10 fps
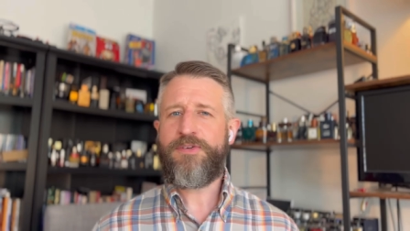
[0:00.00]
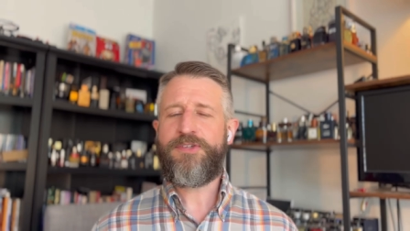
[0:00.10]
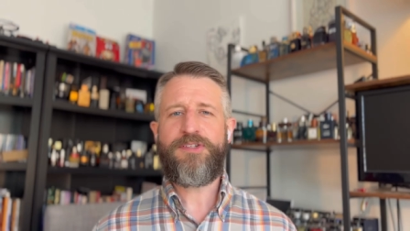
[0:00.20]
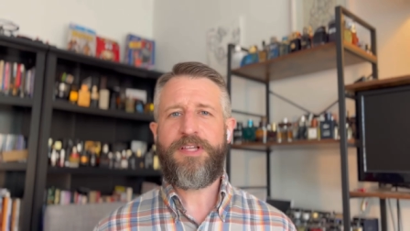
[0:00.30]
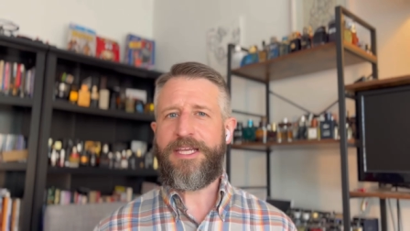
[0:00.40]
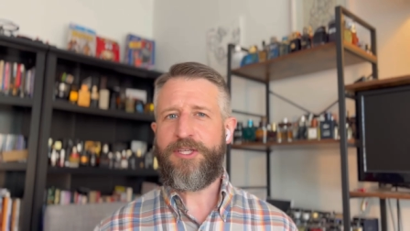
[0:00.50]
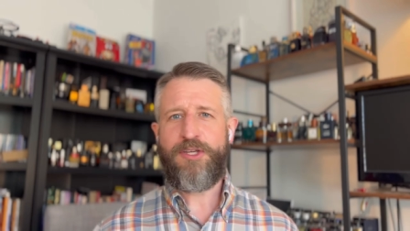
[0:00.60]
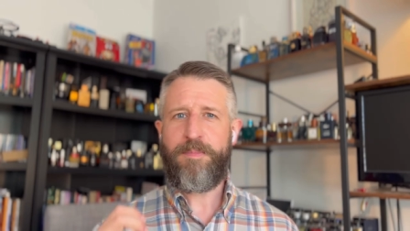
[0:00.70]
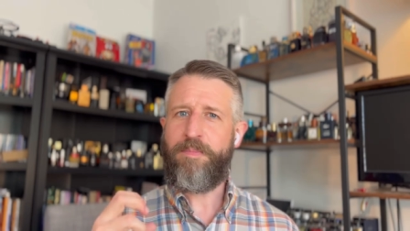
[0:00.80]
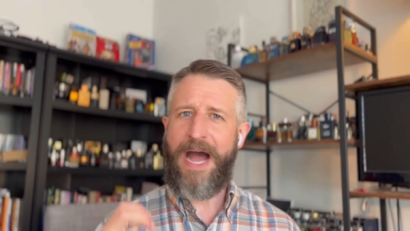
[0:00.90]
There's just like you
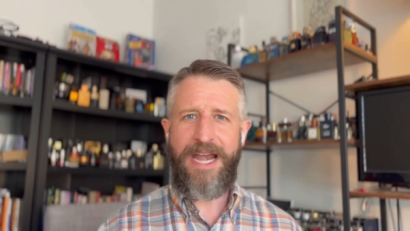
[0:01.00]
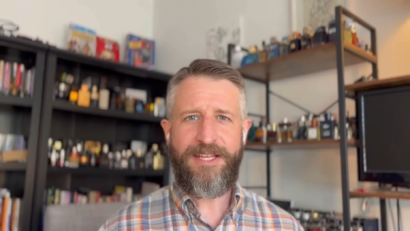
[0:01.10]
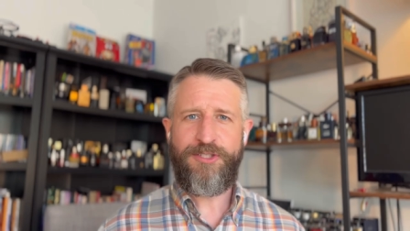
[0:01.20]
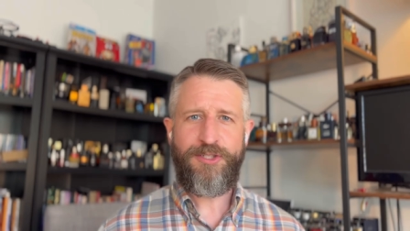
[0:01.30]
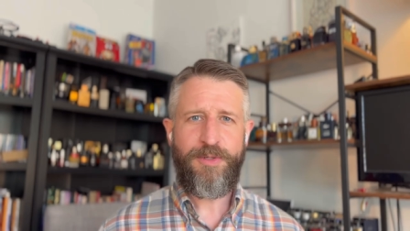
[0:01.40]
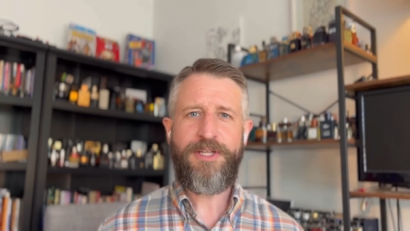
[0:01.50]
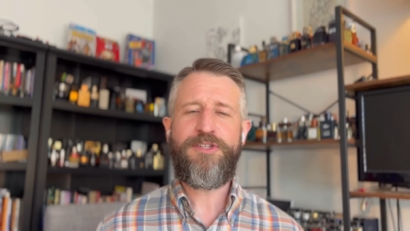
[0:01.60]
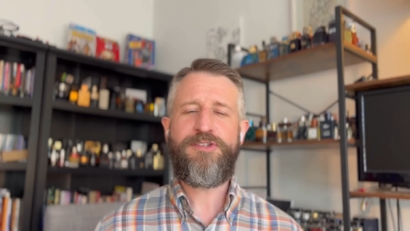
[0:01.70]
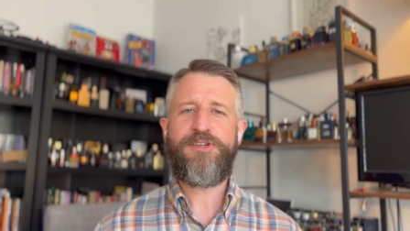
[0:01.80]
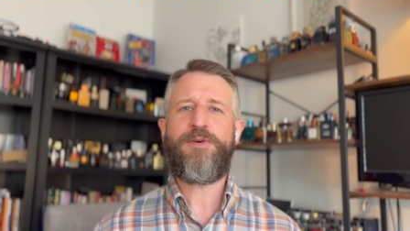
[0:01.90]
could bite into it
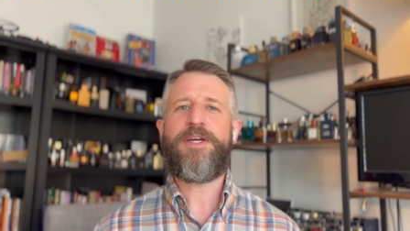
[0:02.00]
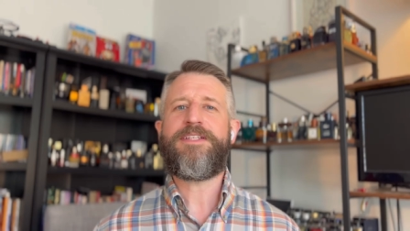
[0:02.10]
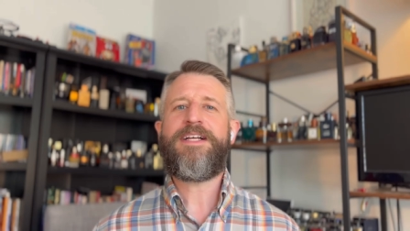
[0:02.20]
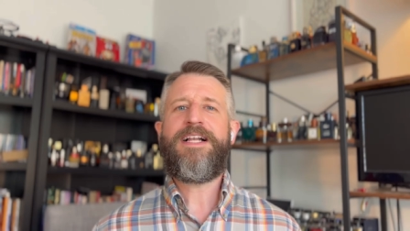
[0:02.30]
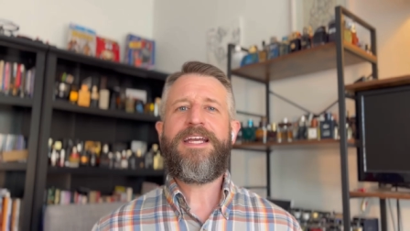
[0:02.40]
and chew it.